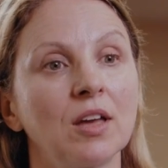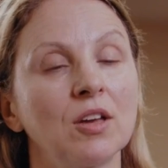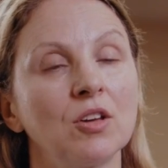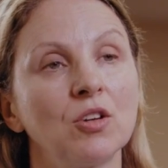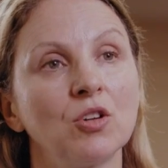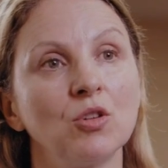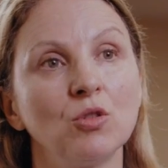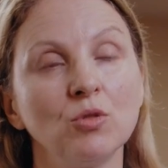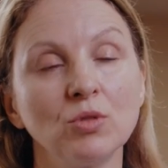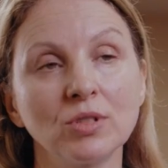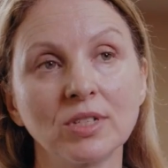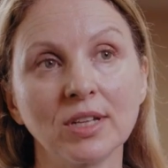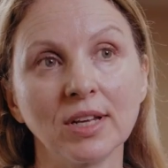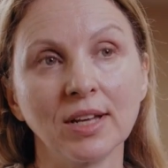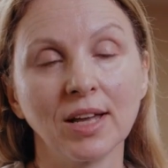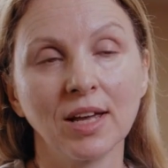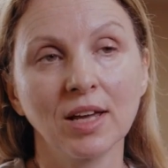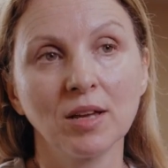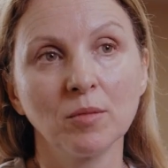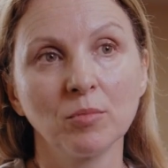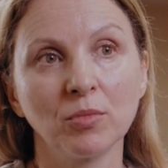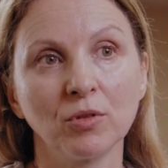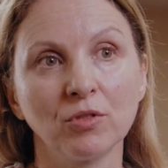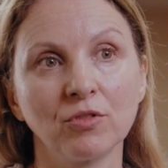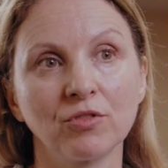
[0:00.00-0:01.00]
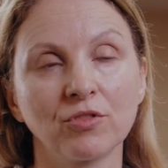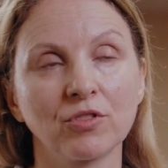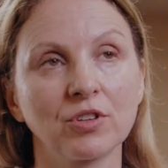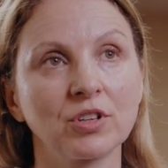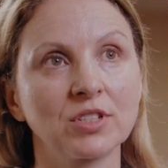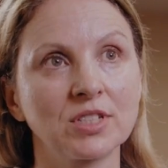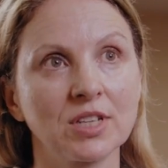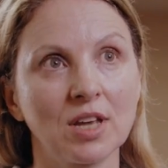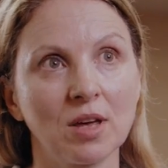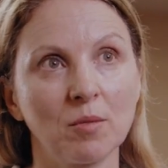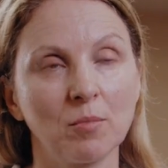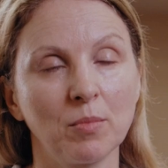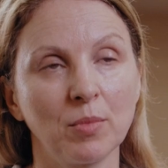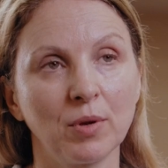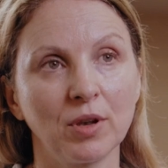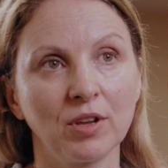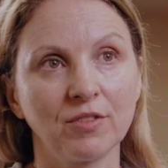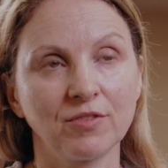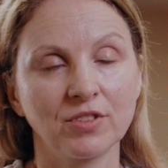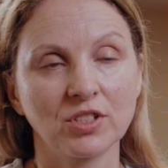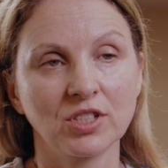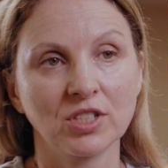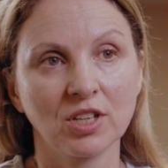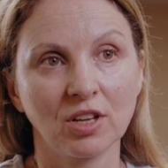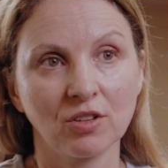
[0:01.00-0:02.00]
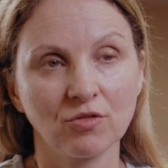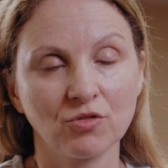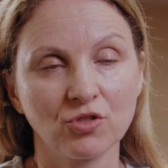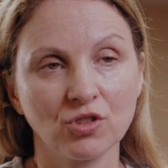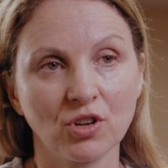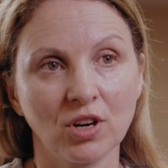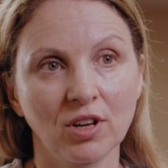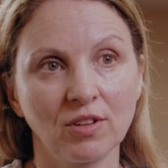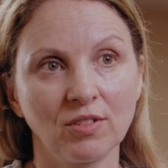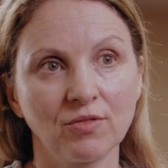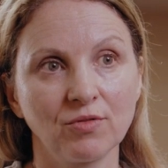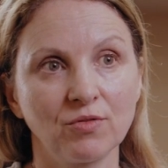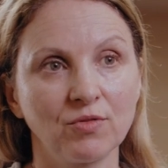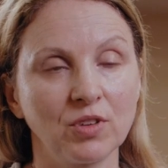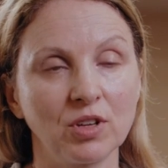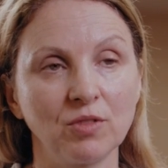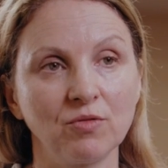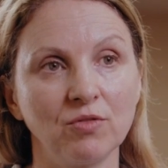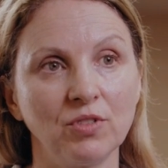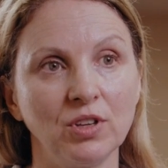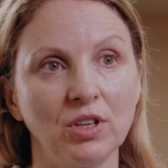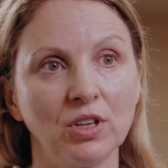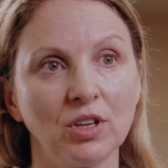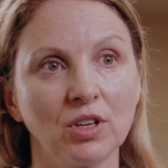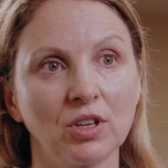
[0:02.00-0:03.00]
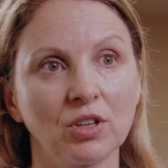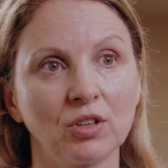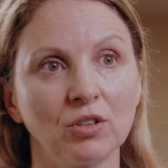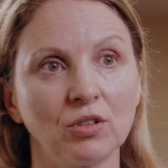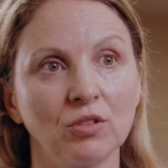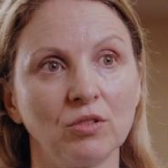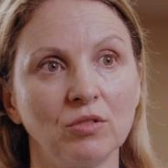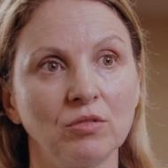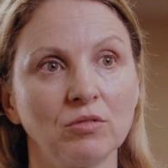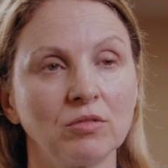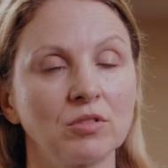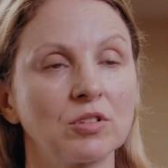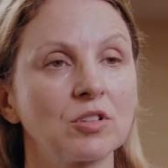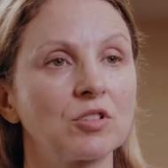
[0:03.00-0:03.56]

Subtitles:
Who's liable, for example, if a self-driving vehicle